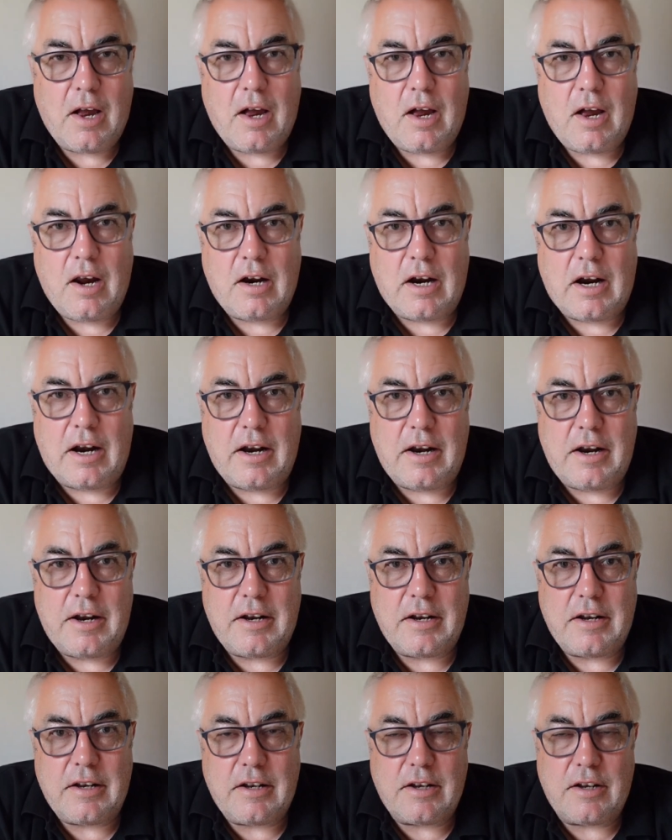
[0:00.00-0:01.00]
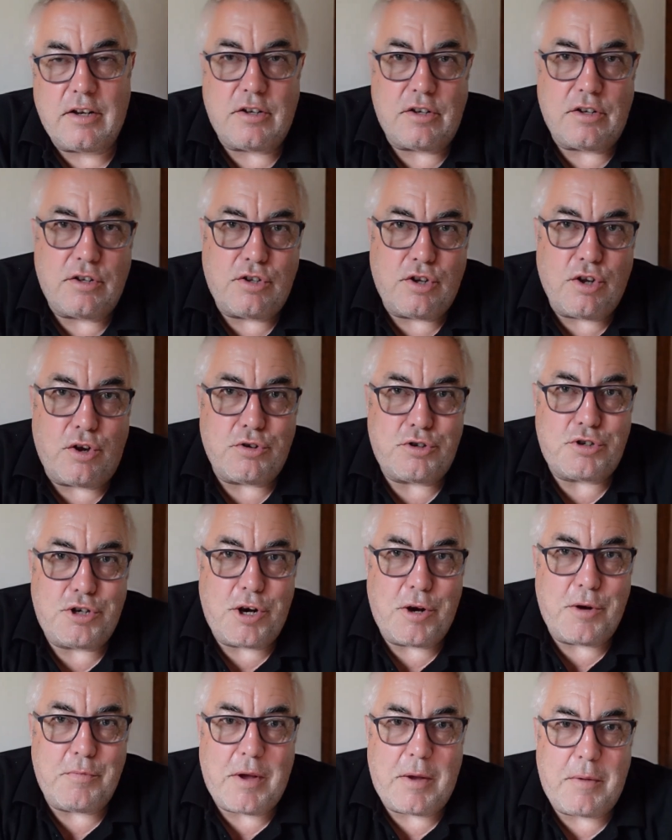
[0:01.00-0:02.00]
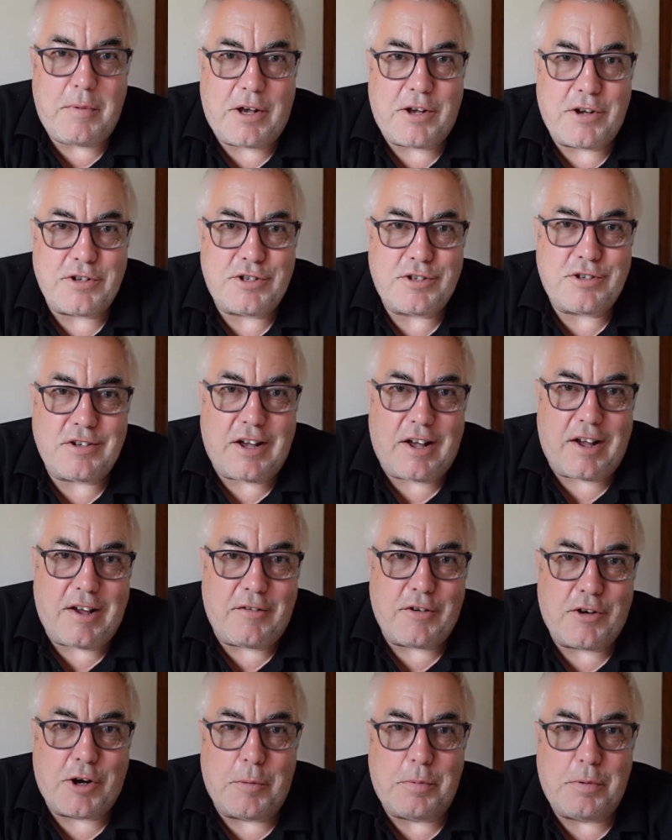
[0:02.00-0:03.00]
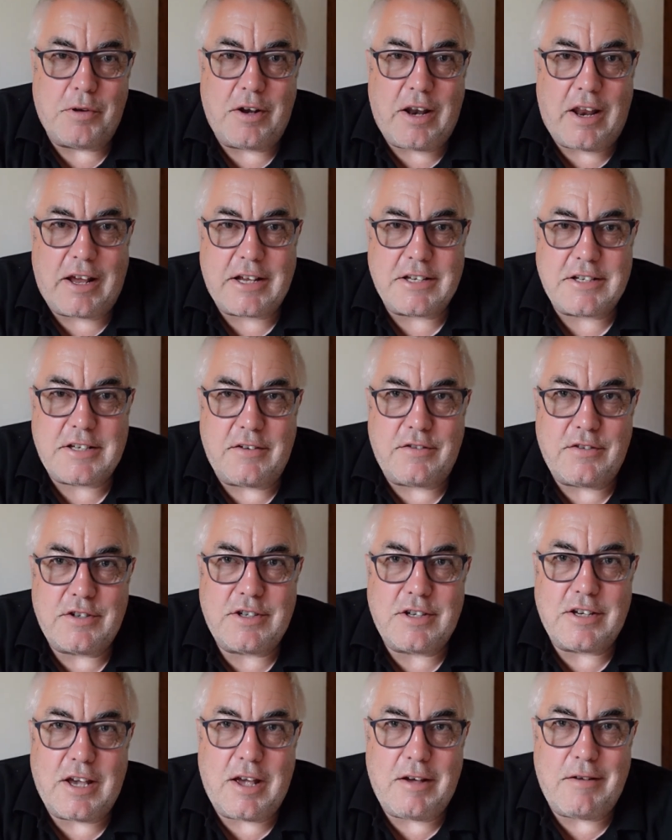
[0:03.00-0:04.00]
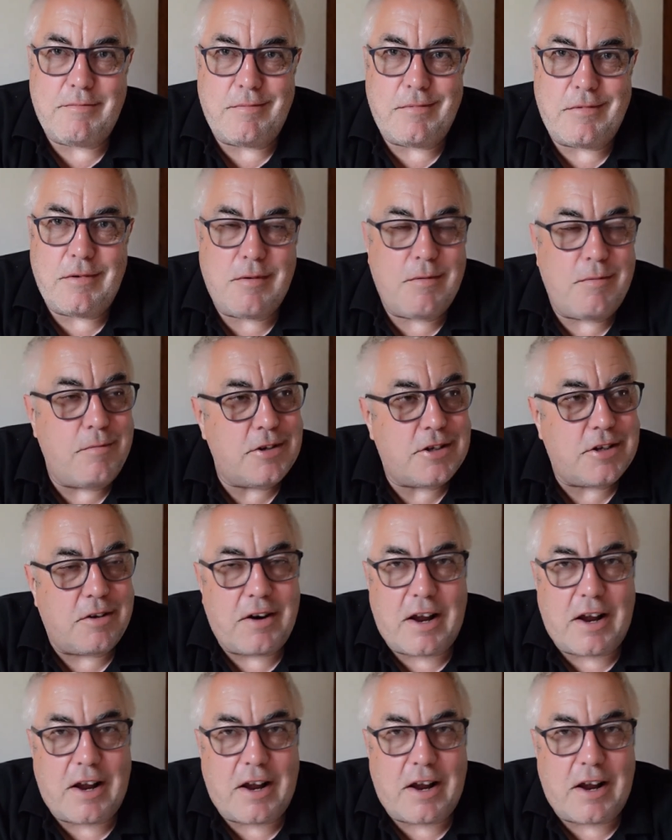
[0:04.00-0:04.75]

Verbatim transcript: uh, don't shoot me because I have a couple of negatives, uh, Mr.